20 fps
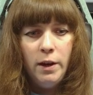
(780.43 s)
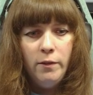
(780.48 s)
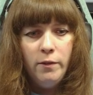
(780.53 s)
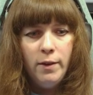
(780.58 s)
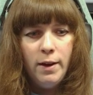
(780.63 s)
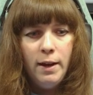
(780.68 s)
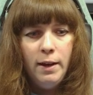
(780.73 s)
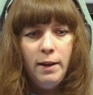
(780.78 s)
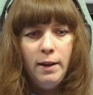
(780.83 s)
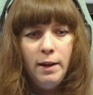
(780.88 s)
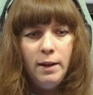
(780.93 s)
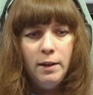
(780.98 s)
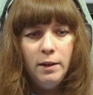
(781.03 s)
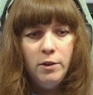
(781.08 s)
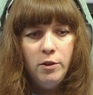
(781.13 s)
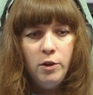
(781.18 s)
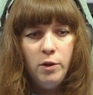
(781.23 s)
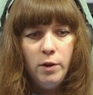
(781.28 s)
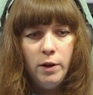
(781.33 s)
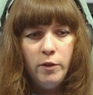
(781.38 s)
any edits
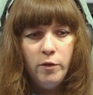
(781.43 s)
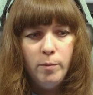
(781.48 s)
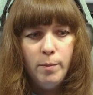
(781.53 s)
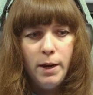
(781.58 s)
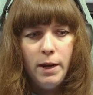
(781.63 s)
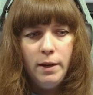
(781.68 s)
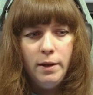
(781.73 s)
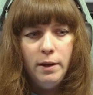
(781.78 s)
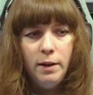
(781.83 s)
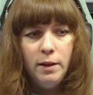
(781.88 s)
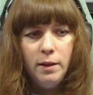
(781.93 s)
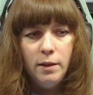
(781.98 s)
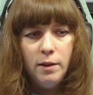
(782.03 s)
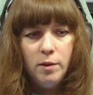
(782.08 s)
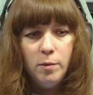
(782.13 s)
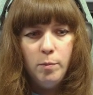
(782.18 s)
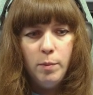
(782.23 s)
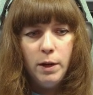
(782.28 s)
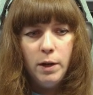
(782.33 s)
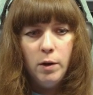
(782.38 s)
you have made in this
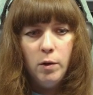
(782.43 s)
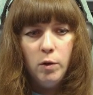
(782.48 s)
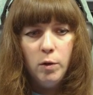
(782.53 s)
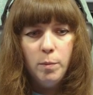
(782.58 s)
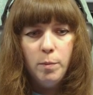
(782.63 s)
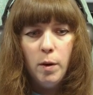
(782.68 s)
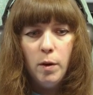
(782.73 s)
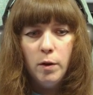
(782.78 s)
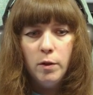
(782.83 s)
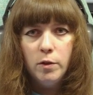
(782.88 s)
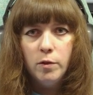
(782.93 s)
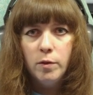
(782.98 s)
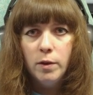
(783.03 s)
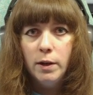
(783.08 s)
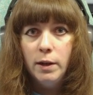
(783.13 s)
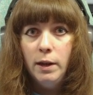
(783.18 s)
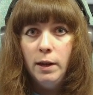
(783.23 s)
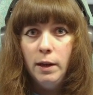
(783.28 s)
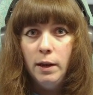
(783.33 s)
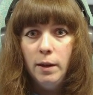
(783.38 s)
big old box right
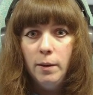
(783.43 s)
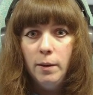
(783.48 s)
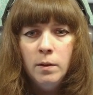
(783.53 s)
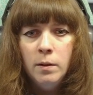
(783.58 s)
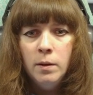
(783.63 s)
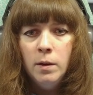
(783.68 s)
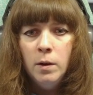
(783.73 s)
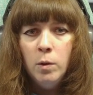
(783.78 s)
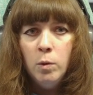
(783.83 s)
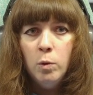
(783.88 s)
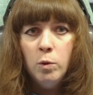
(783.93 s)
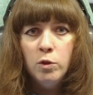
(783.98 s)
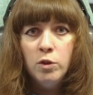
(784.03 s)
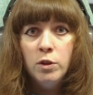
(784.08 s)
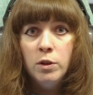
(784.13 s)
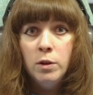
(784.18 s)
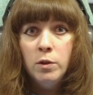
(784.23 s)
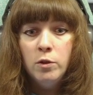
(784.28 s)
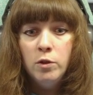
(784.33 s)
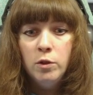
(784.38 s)
here.
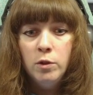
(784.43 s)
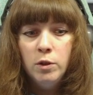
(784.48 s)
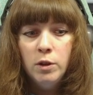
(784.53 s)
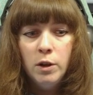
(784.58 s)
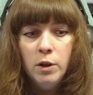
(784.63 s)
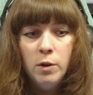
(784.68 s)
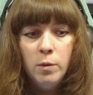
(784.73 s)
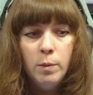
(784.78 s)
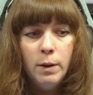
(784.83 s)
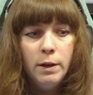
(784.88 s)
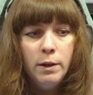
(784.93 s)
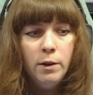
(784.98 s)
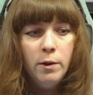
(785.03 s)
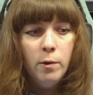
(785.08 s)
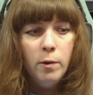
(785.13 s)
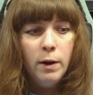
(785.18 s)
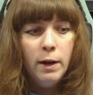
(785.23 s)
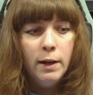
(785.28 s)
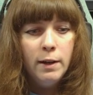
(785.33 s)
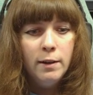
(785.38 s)
Also, do know when
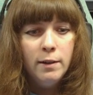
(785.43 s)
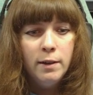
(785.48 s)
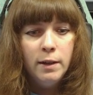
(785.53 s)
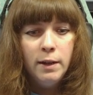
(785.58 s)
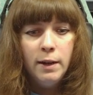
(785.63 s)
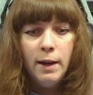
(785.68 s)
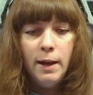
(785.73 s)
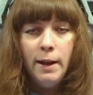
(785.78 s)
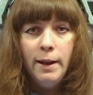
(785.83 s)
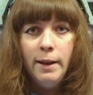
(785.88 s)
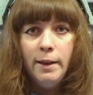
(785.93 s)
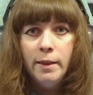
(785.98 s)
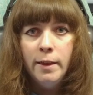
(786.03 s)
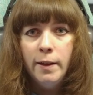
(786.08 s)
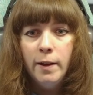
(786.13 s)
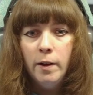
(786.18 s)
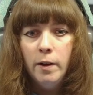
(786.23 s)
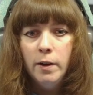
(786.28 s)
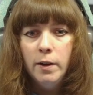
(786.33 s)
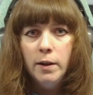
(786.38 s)
you're editing anything
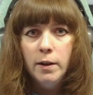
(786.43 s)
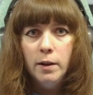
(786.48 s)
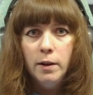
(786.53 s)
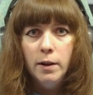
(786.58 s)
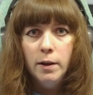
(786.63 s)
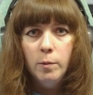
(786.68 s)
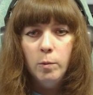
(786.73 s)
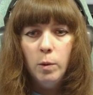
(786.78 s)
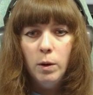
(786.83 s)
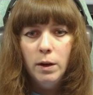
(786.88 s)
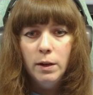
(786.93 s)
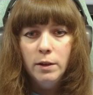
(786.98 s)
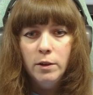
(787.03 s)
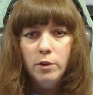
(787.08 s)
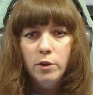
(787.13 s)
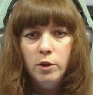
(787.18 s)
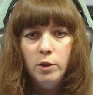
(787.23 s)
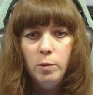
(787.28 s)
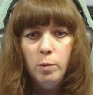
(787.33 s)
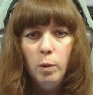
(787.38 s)
INI-wise,
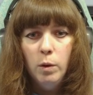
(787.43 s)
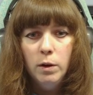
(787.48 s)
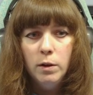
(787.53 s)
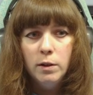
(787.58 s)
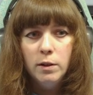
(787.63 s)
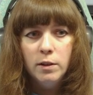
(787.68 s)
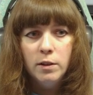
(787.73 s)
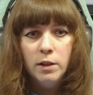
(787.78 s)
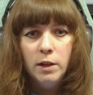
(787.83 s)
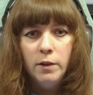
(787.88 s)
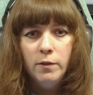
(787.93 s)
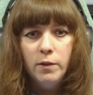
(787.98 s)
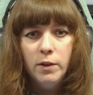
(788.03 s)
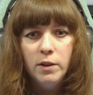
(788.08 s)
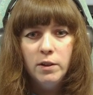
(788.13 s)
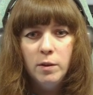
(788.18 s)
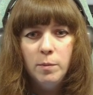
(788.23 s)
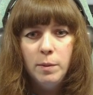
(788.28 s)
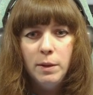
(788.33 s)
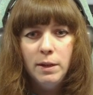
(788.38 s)
you want the server
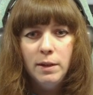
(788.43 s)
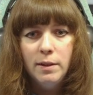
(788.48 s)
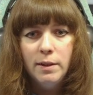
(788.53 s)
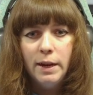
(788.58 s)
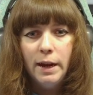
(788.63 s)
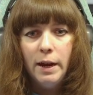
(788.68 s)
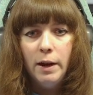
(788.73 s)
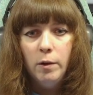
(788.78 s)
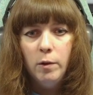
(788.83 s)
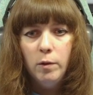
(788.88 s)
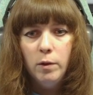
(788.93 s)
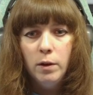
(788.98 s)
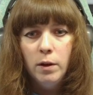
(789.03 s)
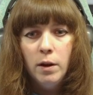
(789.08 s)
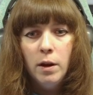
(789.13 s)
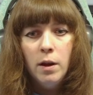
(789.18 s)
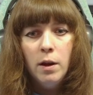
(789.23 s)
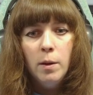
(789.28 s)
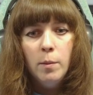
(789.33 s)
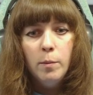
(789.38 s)
to be down
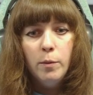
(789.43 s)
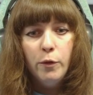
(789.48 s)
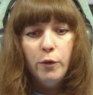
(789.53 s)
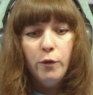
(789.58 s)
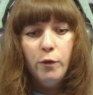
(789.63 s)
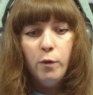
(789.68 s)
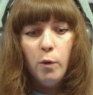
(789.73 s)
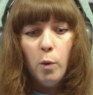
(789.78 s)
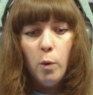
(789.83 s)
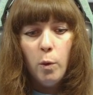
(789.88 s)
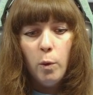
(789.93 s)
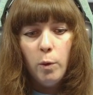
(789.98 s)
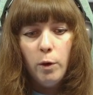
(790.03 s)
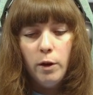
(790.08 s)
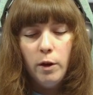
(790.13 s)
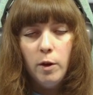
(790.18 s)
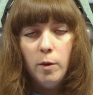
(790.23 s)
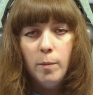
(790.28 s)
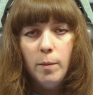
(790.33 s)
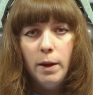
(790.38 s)
before
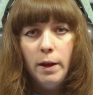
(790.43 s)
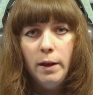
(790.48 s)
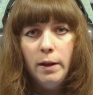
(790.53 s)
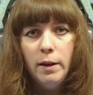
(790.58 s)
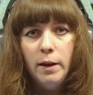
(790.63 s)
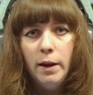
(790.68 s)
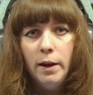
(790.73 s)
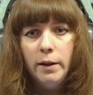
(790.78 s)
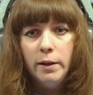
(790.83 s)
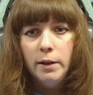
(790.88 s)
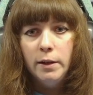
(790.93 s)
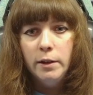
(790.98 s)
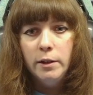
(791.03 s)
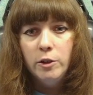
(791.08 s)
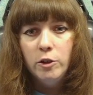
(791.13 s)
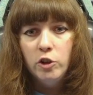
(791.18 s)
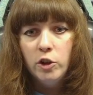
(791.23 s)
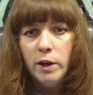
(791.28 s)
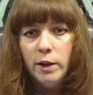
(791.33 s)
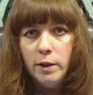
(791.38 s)
you make any
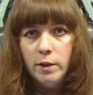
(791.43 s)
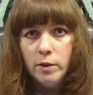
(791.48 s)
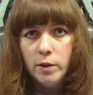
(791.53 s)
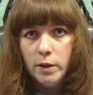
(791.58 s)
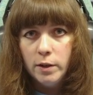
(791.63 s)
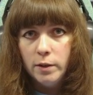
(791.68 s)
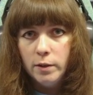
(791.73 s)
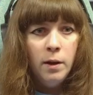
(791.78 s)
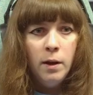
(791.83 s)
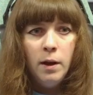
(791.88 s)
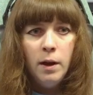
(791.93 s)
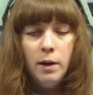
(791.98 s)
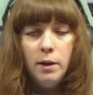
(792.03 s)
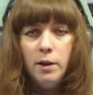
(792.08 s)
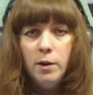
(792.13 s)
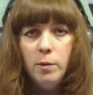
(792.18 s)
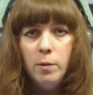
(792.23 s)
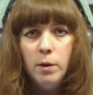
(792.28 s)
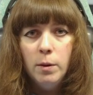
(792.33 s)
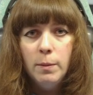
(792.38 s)
changes. And
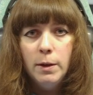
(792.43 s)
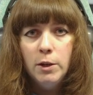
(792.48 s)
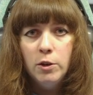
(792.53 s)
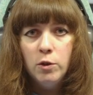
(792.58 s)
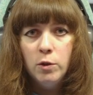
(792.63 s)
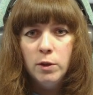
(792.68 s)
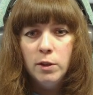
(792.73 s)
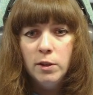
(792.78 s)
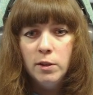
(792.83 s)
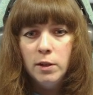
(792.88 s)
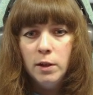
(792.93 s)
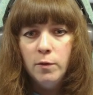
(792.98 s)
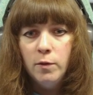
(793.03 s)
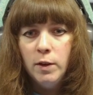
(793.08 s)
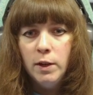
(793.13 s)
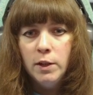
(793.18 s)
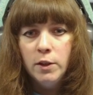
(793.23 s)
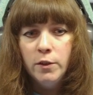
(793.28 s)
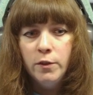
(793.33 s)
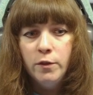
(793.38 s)
you want to make sure the server
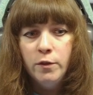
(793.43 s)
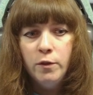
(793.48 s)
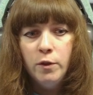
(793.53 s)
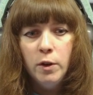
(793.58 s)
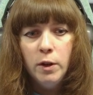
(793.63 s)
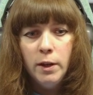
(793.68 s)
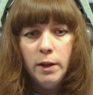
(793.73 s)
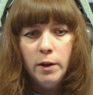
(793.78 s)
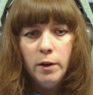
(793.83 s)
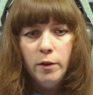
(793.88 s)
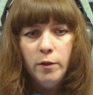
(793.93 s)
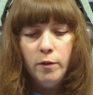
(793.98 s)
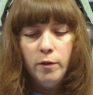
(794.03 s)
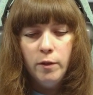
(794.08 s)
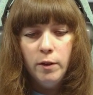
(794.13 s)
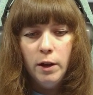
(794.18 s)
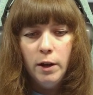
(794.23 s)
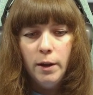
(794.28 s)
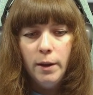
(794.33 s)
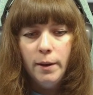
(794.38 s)
is fully
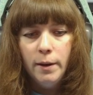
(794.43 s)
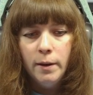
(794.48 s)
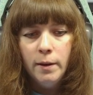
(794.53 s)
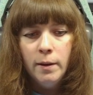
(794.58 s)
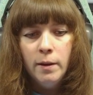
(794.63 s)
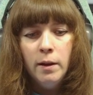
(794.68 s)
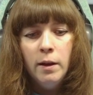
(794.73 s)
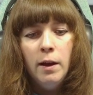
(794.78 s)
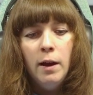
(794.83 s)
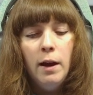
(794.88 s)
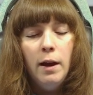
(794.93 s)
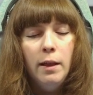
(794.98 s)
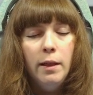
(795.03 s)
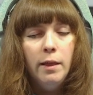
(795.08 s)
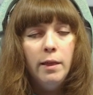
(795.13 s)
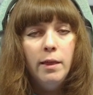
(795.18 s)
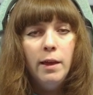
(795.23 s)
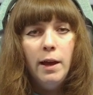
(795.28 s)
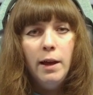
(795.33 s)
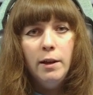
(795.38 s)
offline, and
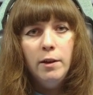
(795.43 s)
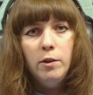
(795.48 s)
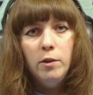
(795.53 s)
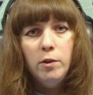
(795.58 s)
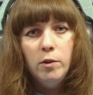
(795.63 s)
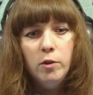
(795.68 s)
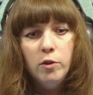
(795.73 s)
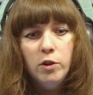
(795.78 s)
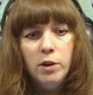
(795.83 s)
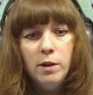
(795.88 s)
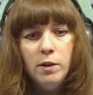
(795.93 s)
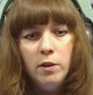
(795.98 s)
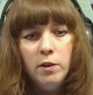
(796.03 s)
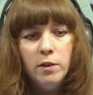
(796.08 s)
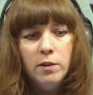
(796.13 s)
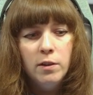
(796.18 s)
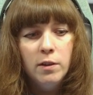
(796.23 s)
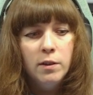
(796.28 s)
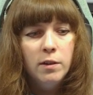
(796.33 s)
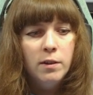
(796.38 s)
then do your
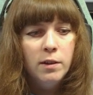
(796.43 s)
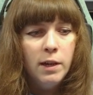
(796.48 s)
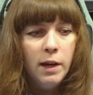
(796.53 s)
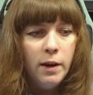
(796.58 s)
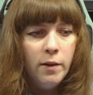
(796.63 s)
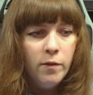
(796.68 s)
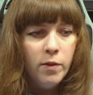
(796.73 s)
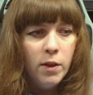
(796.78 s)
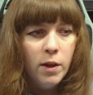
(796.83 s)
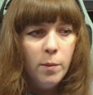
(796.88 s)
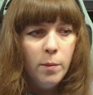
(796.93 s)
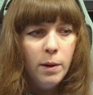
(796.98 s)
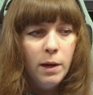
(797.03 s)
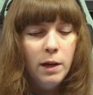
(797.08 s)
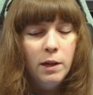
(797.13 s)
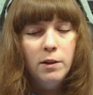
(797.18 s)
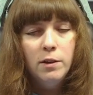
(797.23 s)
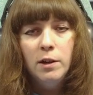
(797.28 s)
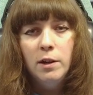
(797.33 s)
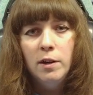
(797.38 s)
changes, save them, and
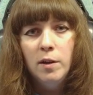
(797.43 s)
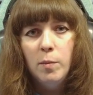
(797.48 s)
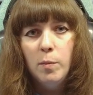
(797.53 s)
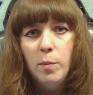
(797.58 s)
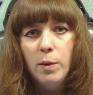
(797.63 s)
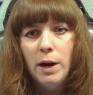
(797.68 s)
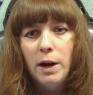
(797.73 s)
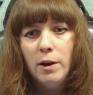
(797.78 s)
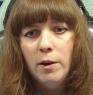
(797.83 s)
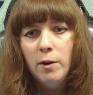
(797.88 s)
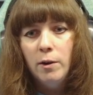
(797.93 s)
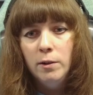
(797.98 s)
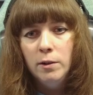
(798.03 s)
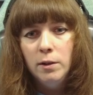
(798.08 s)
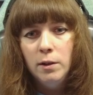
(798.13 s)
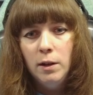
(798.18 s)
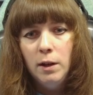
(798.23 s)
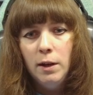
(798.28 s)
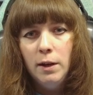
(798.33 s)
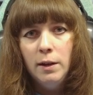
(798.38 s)
turn it back
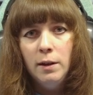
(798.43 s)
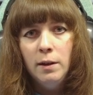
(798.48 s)
online.